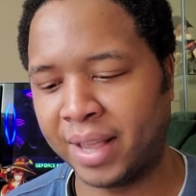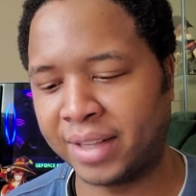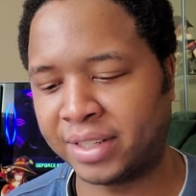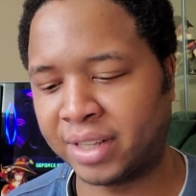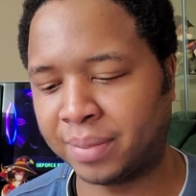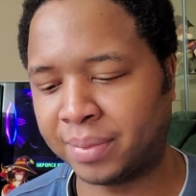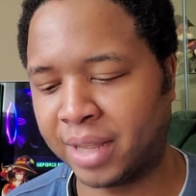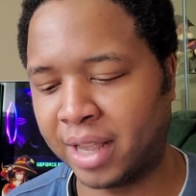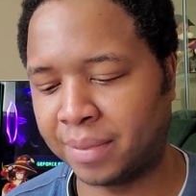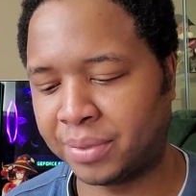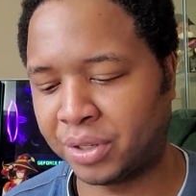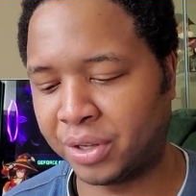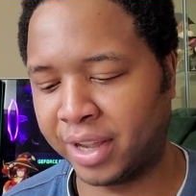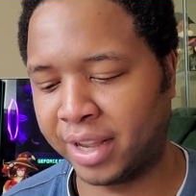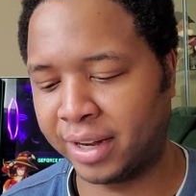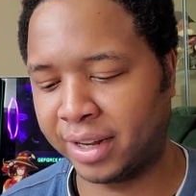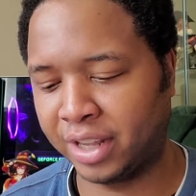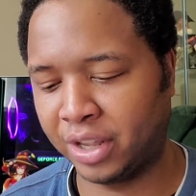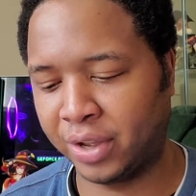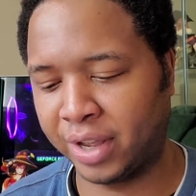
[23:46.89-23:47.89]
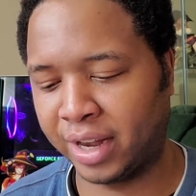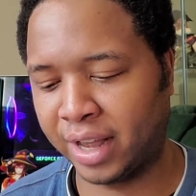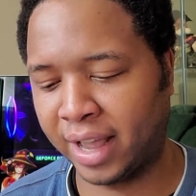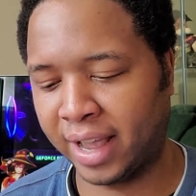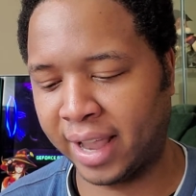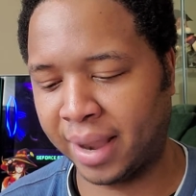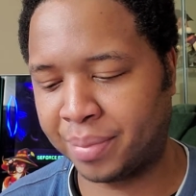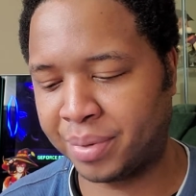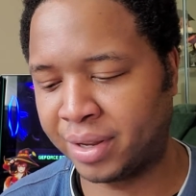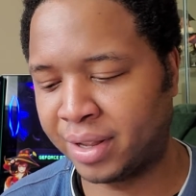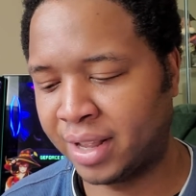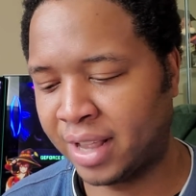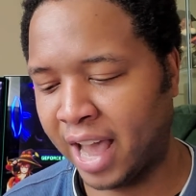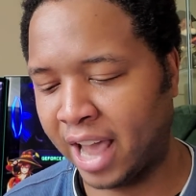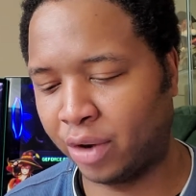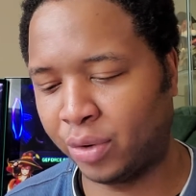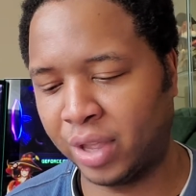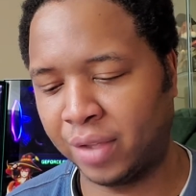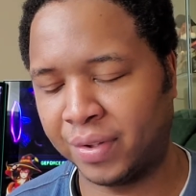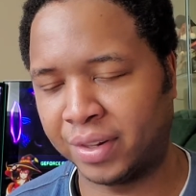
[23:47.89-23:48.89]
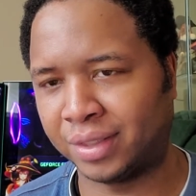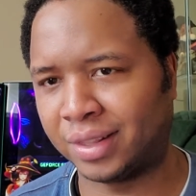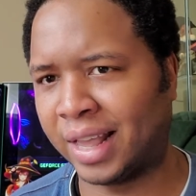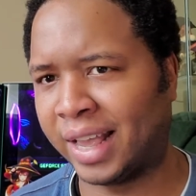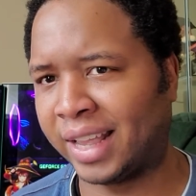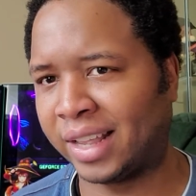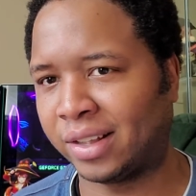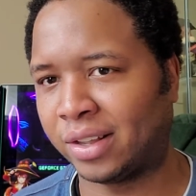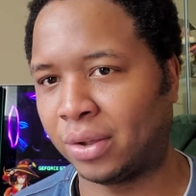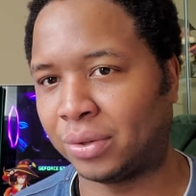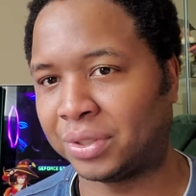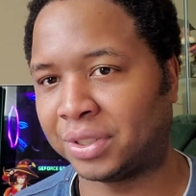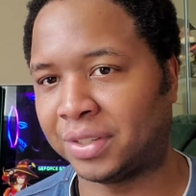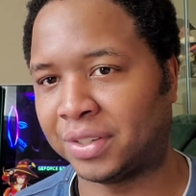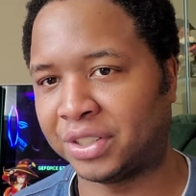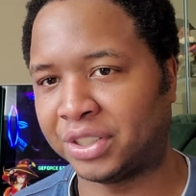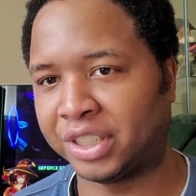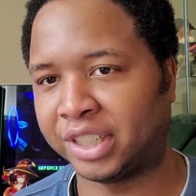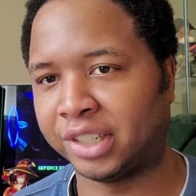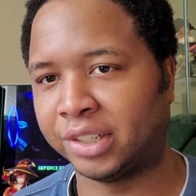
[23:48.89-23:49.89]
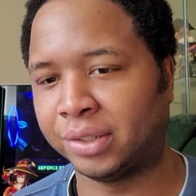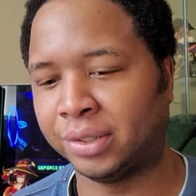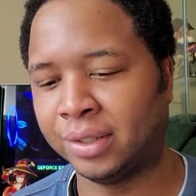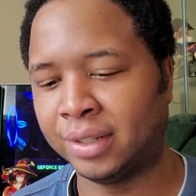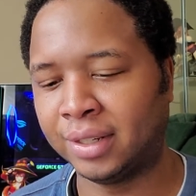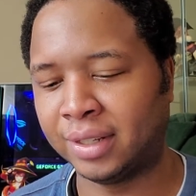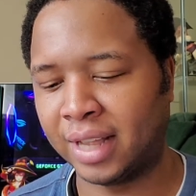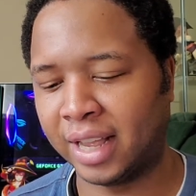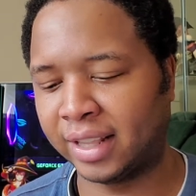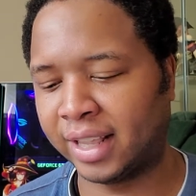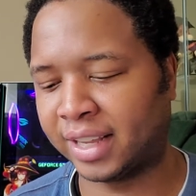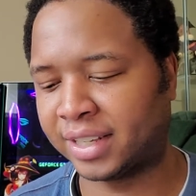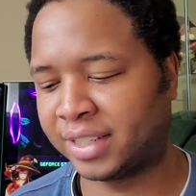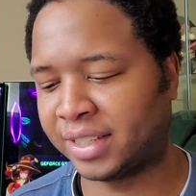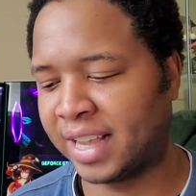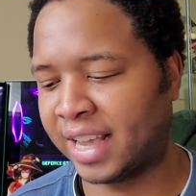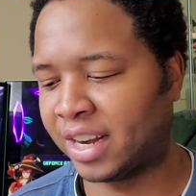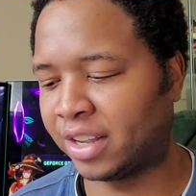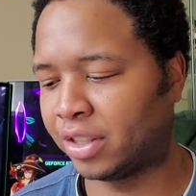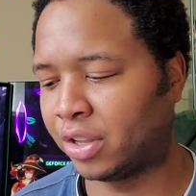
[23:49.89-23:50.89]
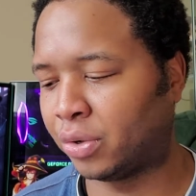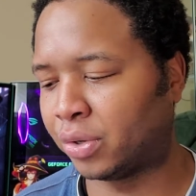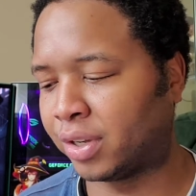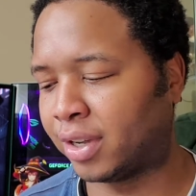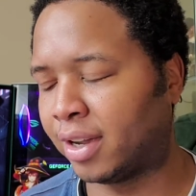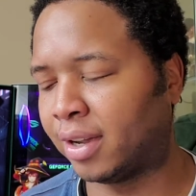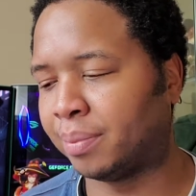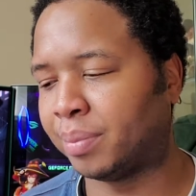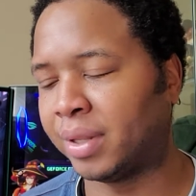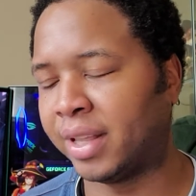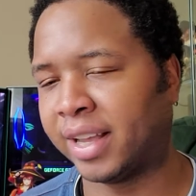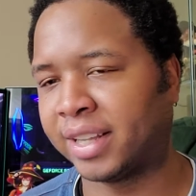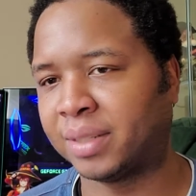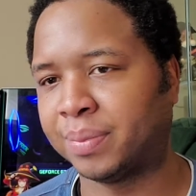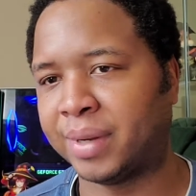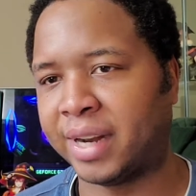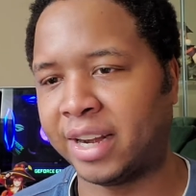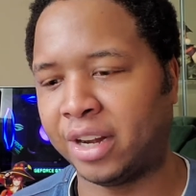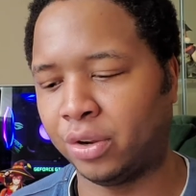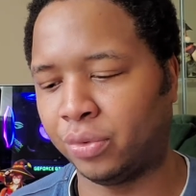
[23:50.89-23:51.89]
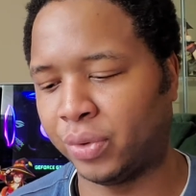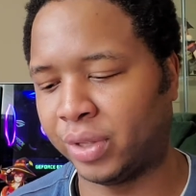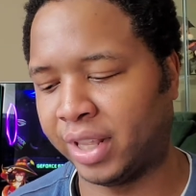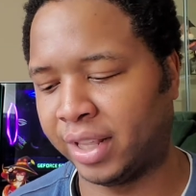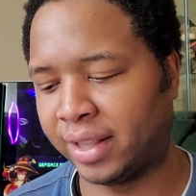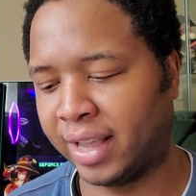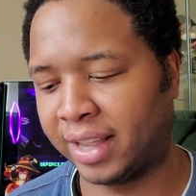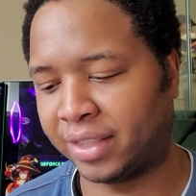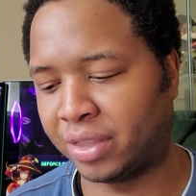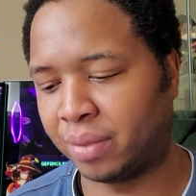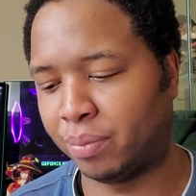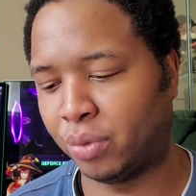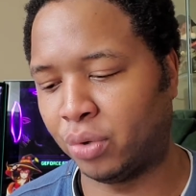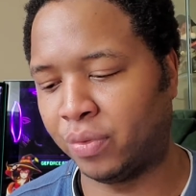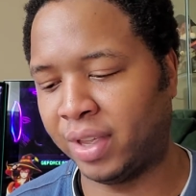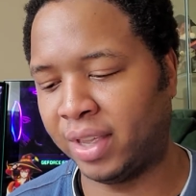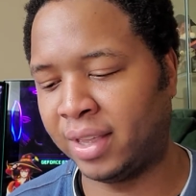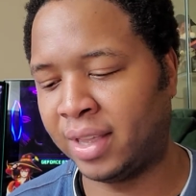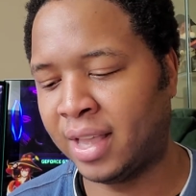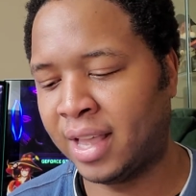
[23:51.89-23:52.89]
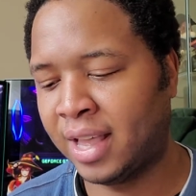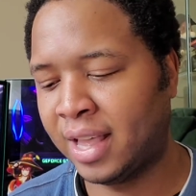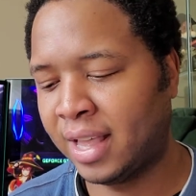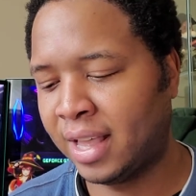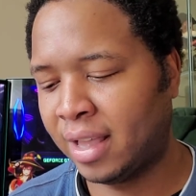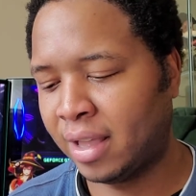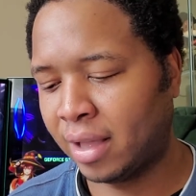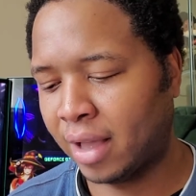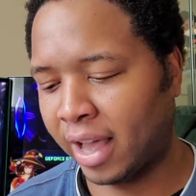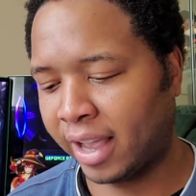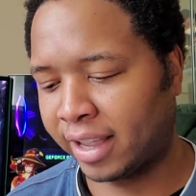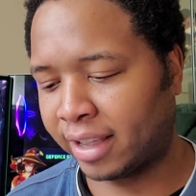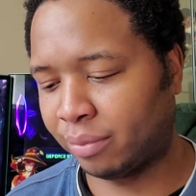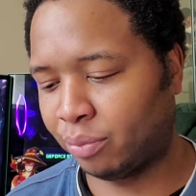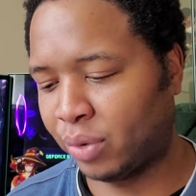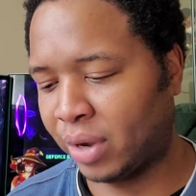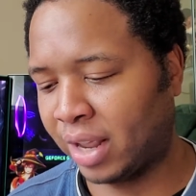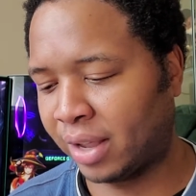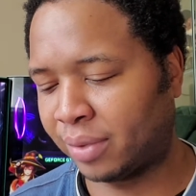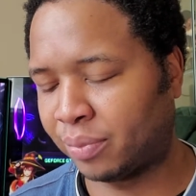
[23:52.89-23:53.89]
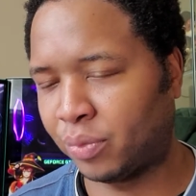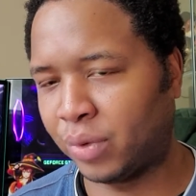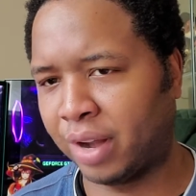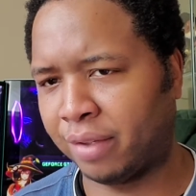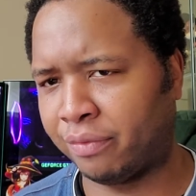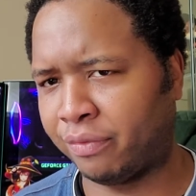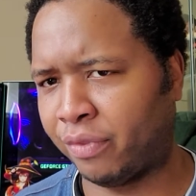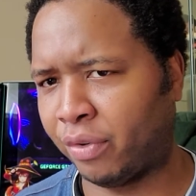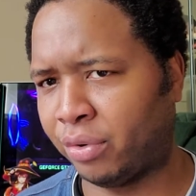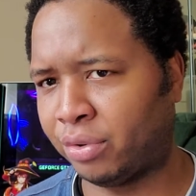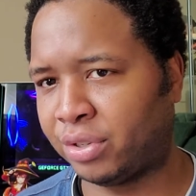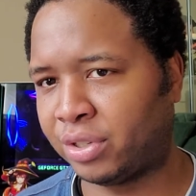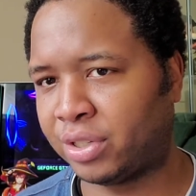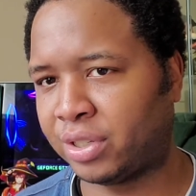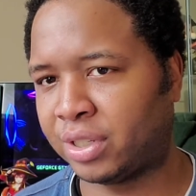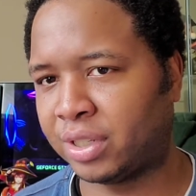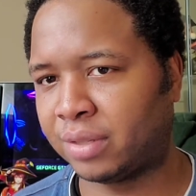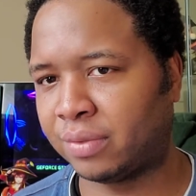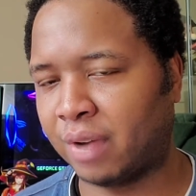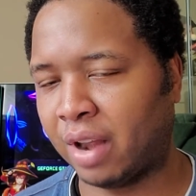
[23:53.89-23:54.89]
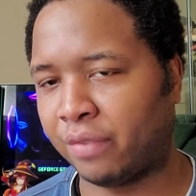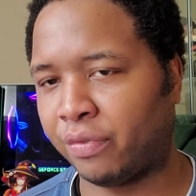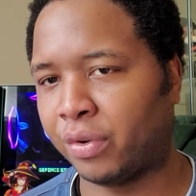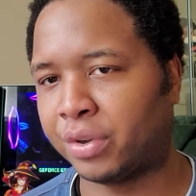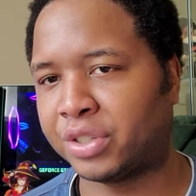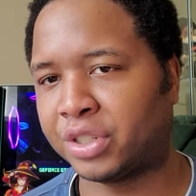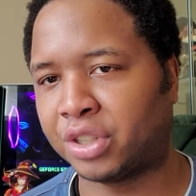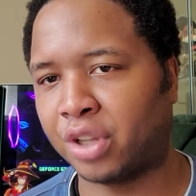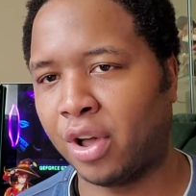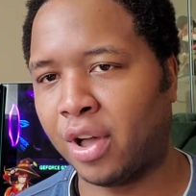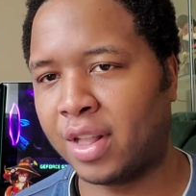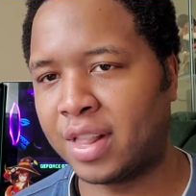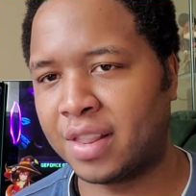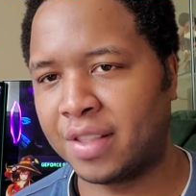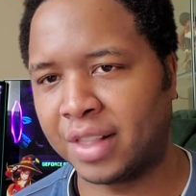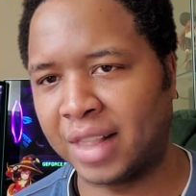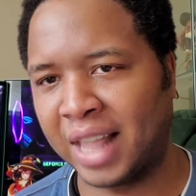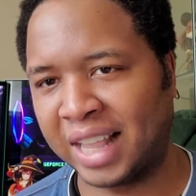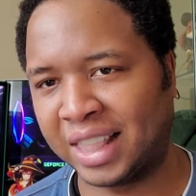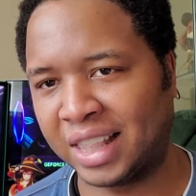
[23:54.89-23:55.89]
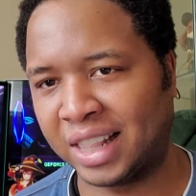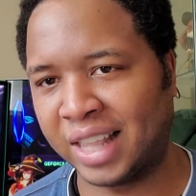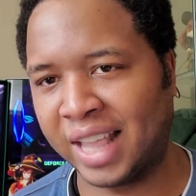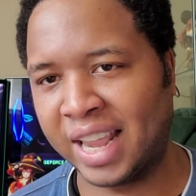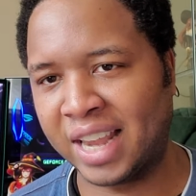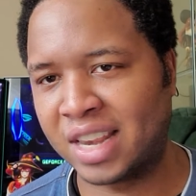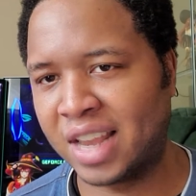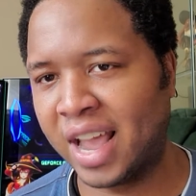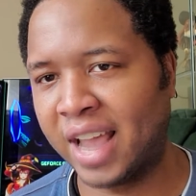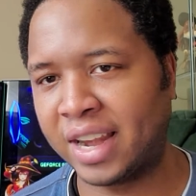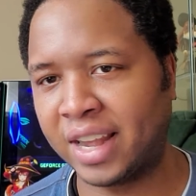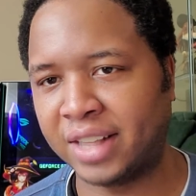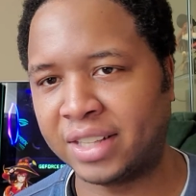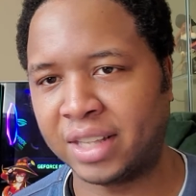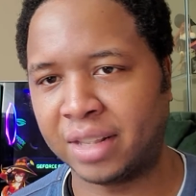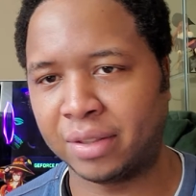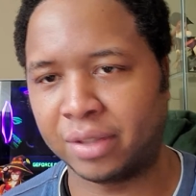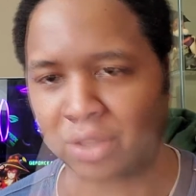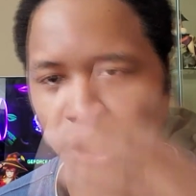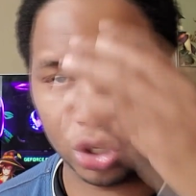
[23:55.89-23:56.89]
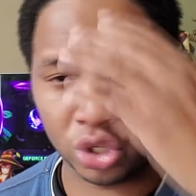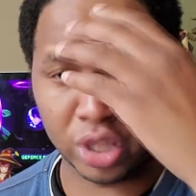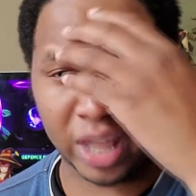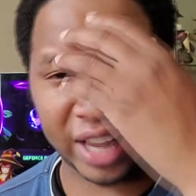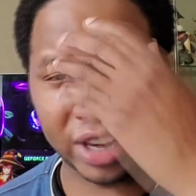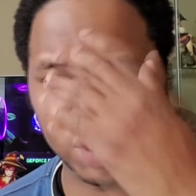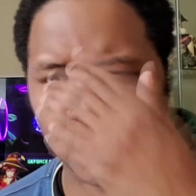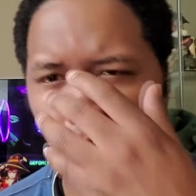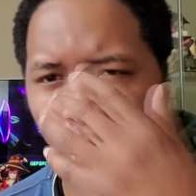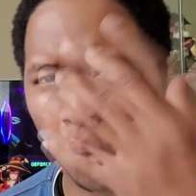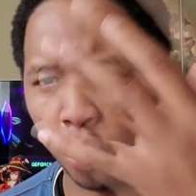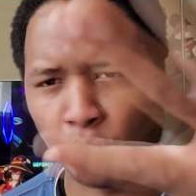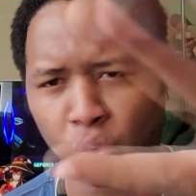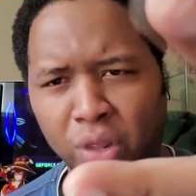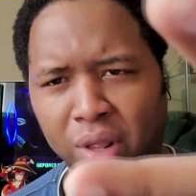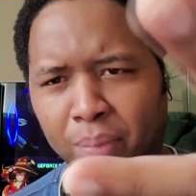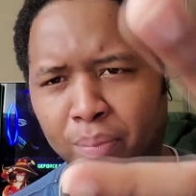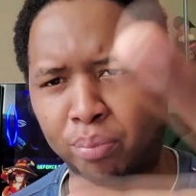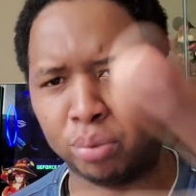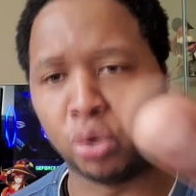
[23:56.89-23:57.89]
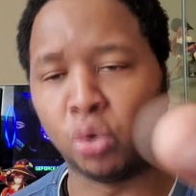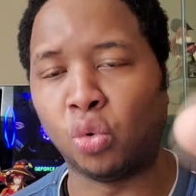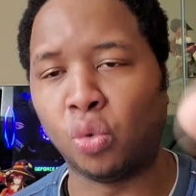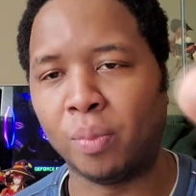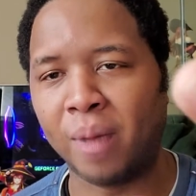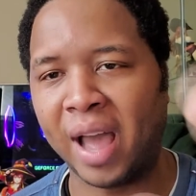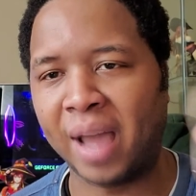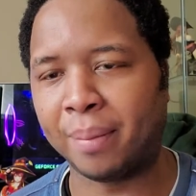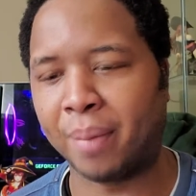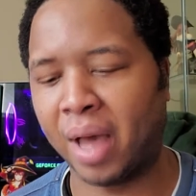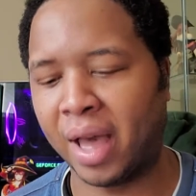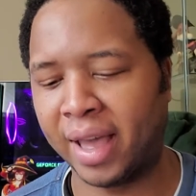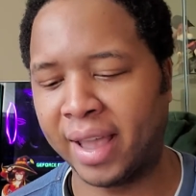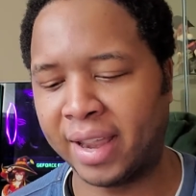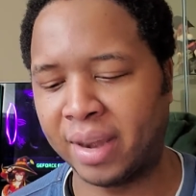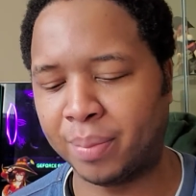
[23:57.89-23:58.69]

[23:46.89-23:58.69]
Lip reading: Sometimes you get hyped. I don't even like Ghost in the Shell. I like Standalone Complex, but I don't really like the movie. When I first saw it in like the late 90s, it like totally blew my mind.